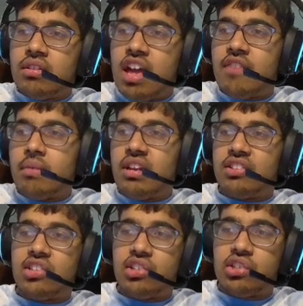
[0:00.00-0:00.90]
They haven't made
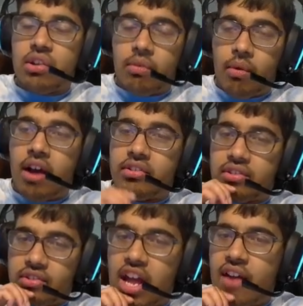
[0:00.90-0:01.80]
it since. Wow.
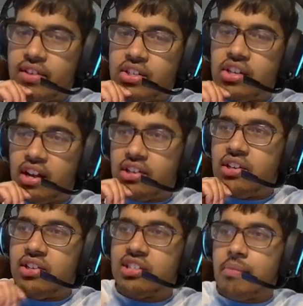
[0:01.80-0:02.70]
So they actually got a
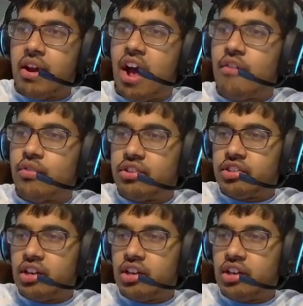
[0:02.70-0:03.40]
decent amount of AFCONs.